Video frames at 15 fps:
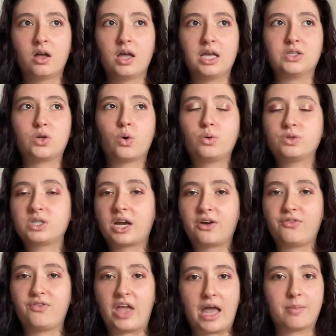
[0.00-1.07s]
His whole entire
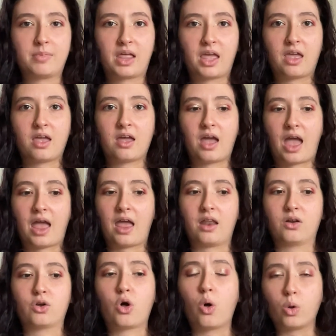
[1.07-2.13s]
family
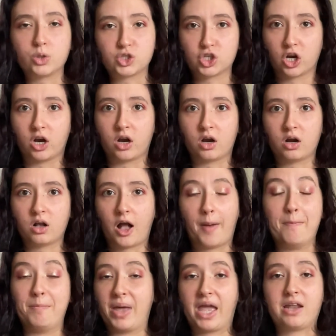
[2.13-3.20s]
and culture
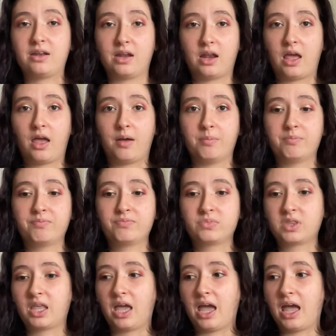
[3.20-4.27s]
abandoned him,
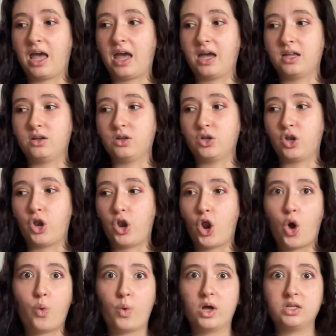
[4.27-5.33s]
and no
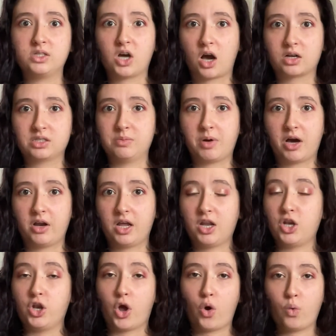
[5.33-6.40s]
one talked about it.
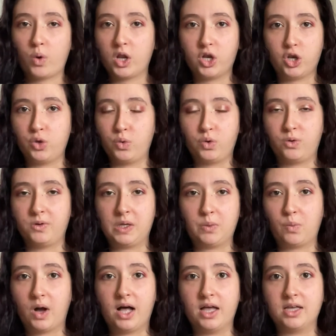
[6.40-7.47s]
No one knew who he
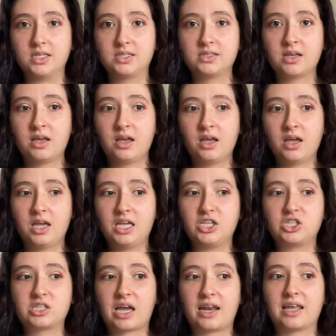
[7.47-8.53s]
was he
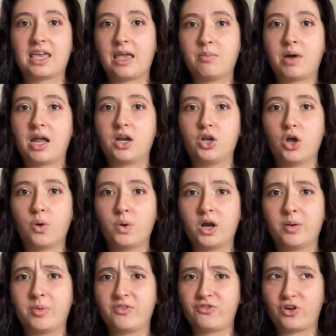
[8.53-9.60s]
just kind of came out of nowhere.
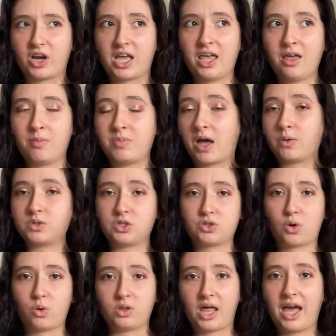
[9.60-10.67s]
But for him, that was his
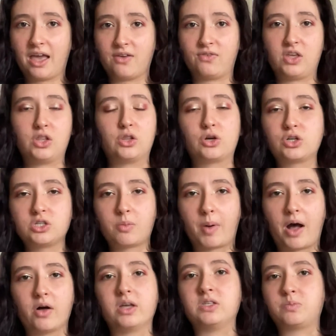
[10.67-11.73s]
whole life. He learned
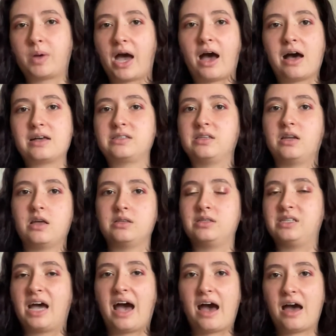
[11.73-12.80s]
about his past and his
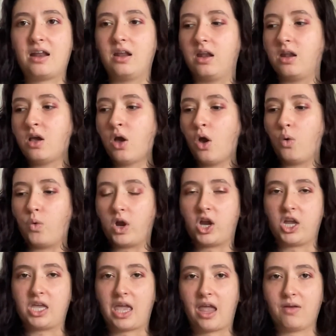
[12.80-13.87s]
dad and where he
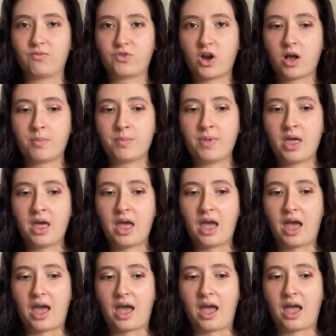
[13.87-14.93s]
came from.
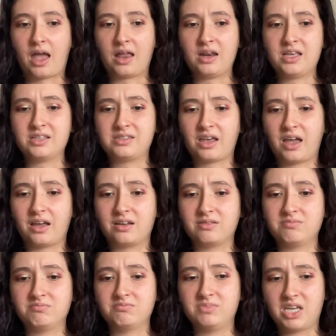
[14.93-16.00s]
And he's like,
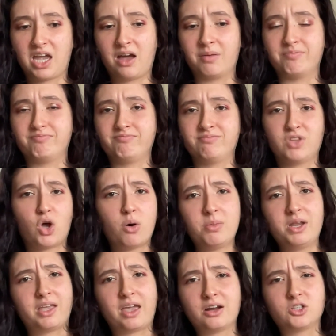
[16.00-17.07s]
damn, nobody
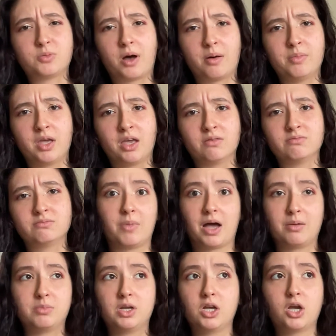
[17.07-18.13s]
cares about me. I'm
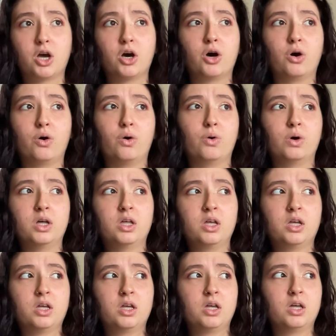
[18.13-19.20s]
going to go
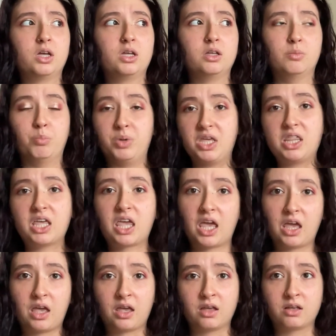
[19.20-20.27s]
be the
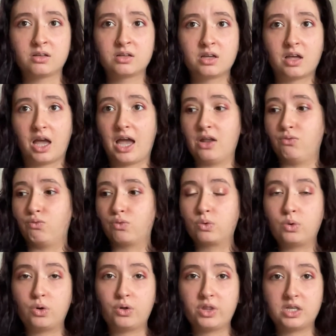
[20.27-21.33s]
king and
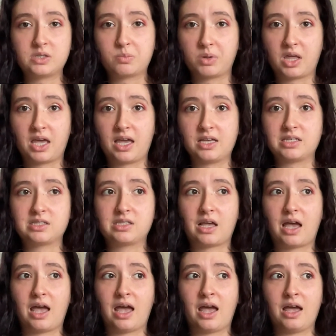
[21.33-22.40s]
rule this place
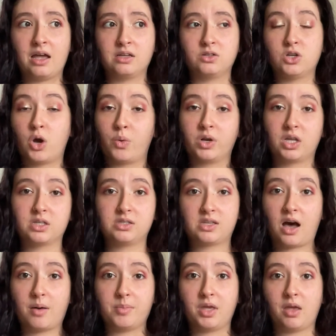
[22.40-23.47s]
and no one can
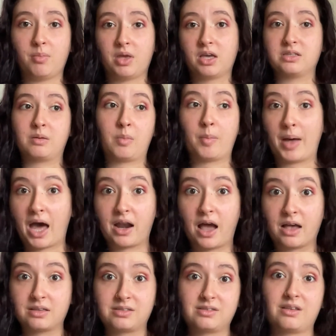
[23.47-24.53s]
stop me because I'm a
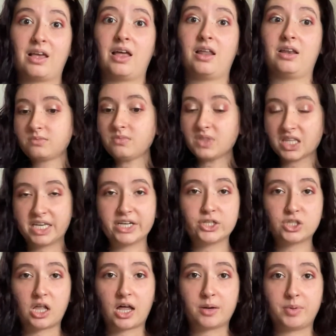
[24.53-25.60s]
badass. And killed a
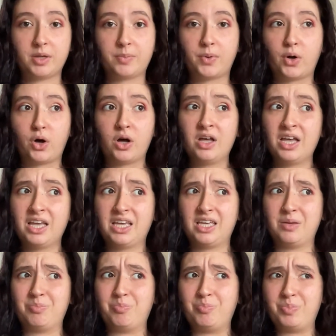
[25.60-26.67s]
lot of people.
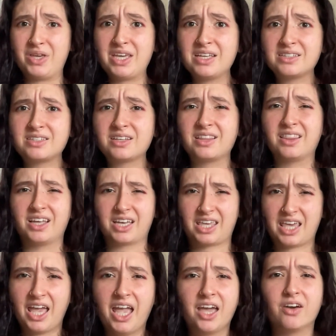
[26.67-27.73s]
He beat the
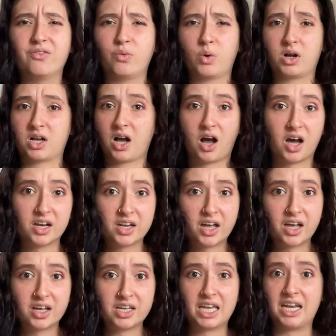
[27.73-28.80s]
king of
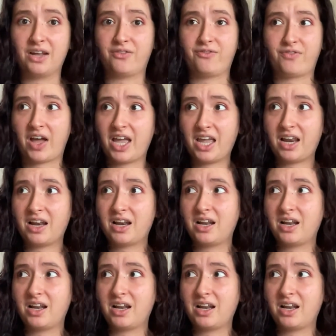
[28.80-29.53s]
Wakanda in a fight